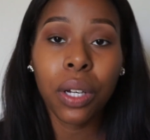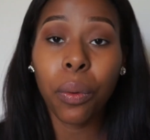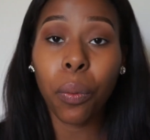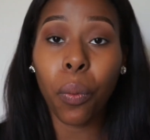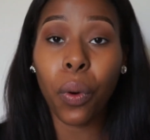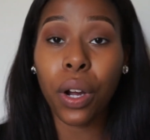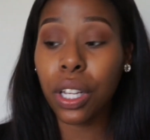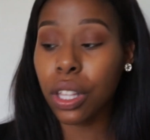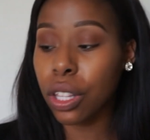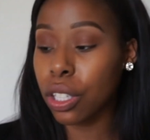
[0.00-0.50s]

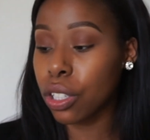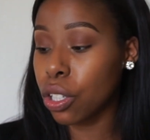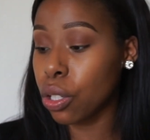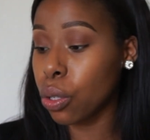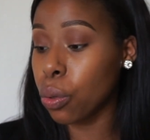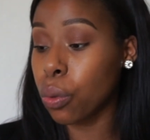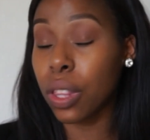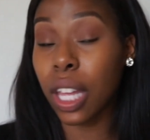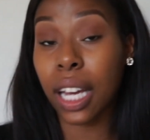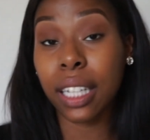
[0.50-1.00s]
One of the
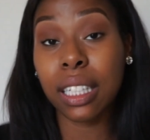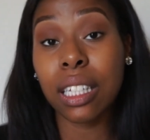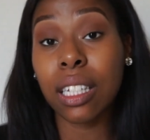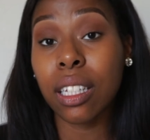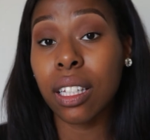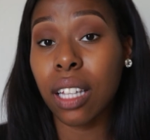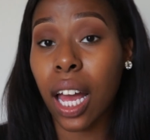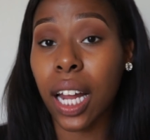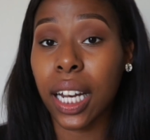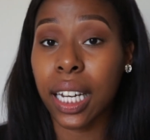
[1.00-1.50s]
two. That's a
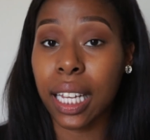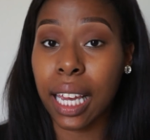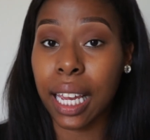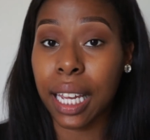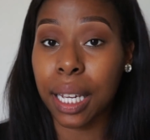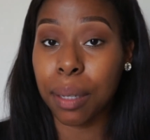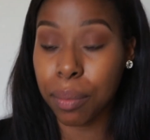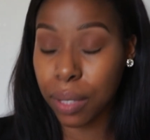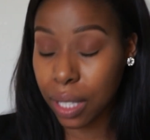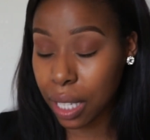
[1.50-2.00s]
lot of
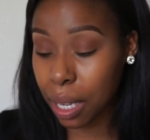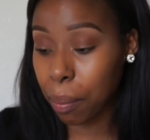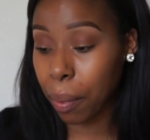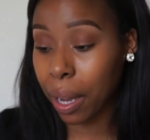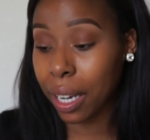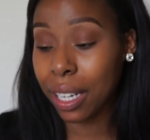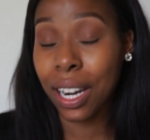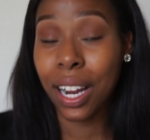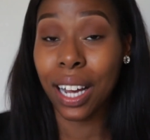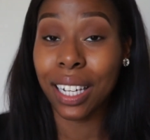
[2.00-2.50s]
games. It
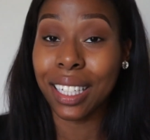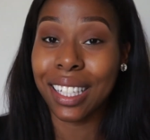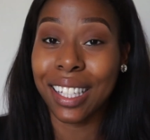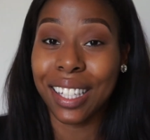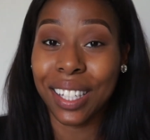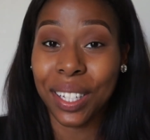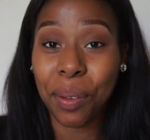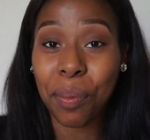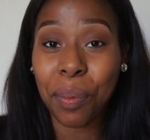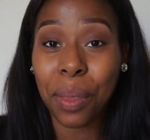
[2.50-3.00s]
might not
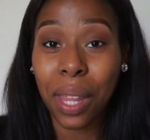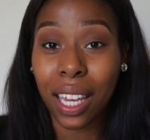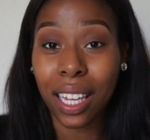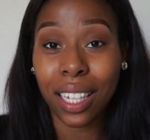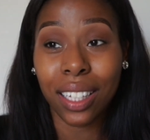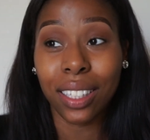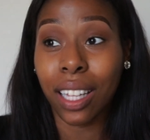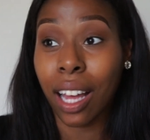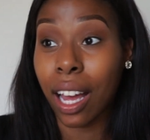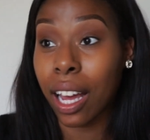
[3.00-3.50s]
seem
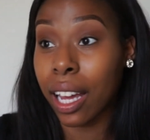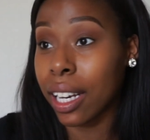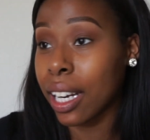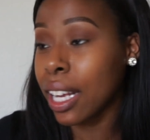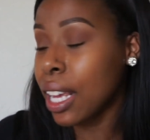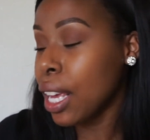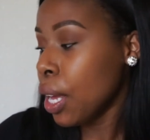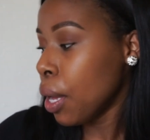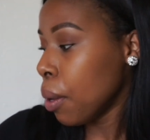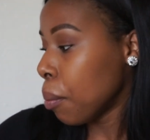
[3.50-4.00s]
like a lot,
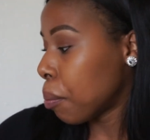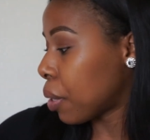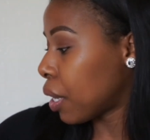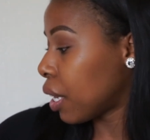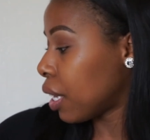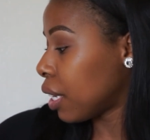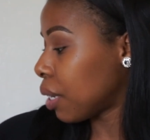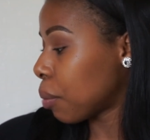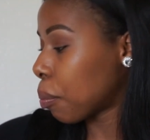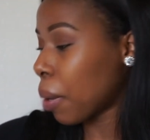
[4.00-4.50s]

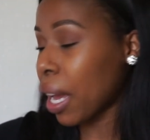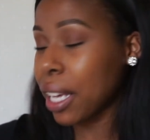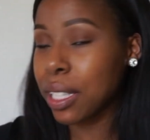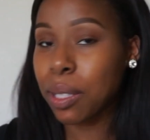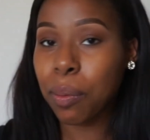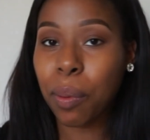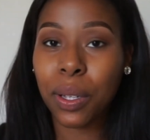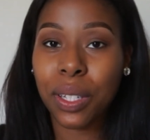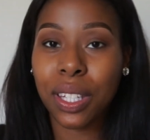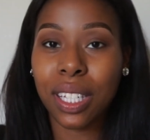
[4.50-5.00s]
but
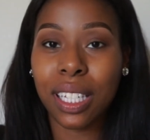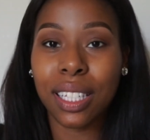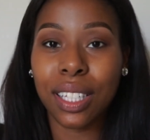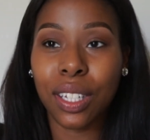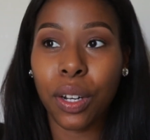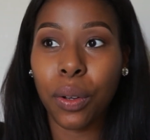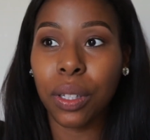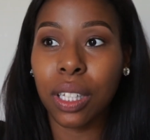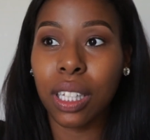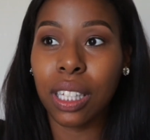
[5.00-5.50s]
basketball season
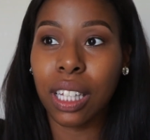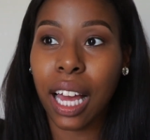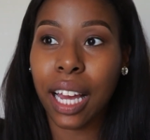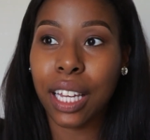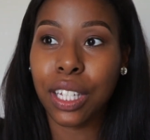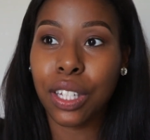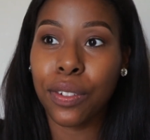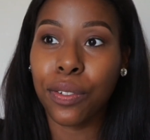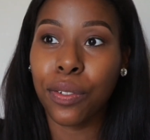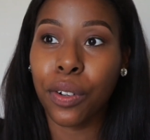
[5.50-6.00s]
only
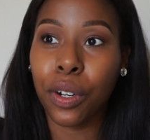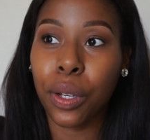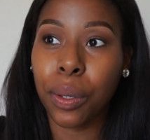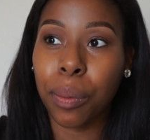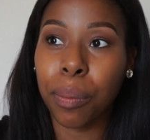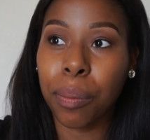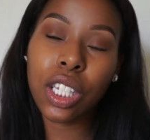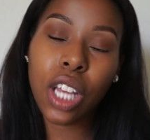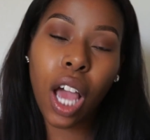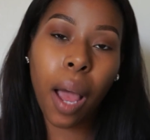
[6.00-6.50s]
lasts
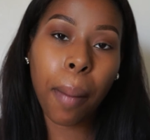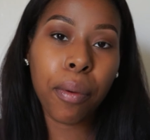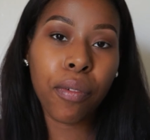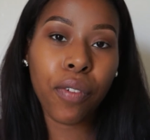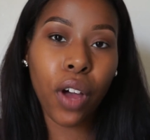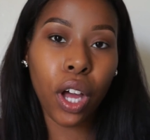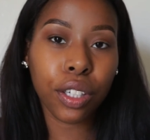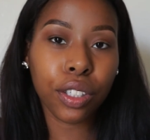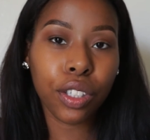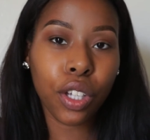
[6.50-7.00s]
from top of
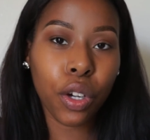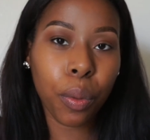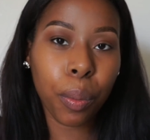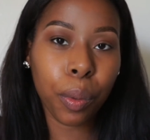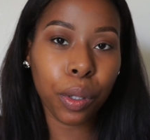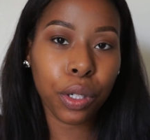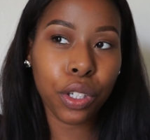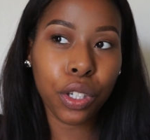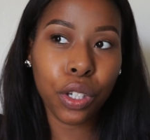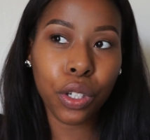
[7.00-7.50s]

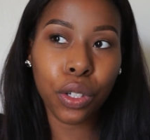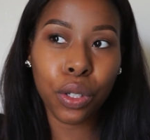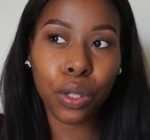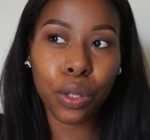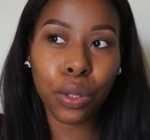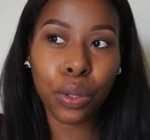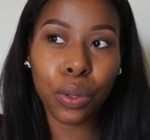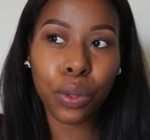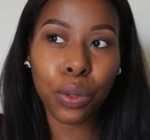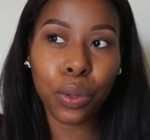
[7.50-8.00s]
October
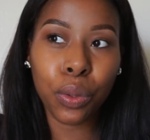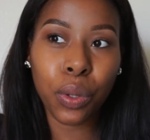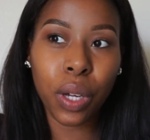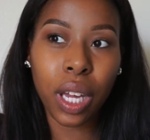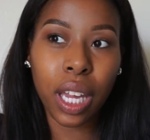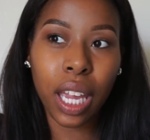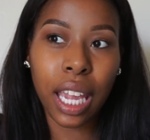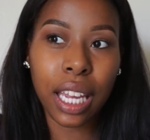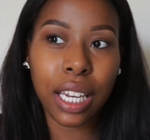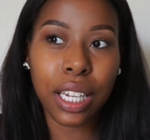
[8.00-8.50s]
to
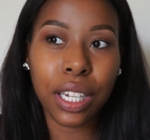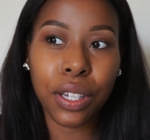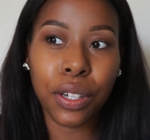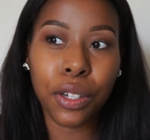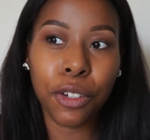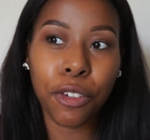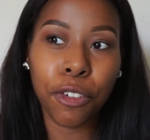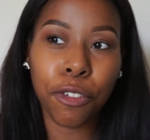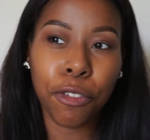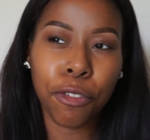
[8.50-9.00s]
end
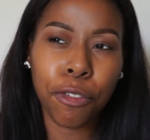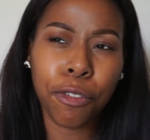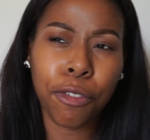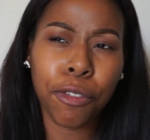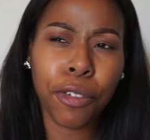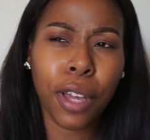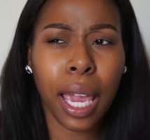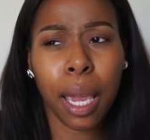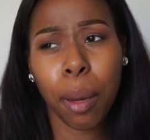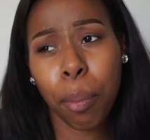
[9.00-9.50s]
of
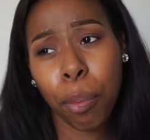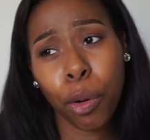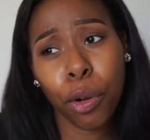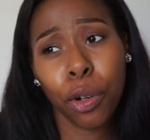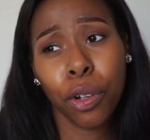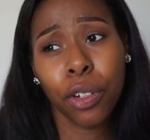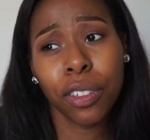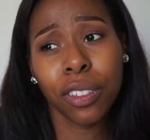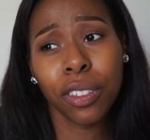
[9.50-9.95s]
April.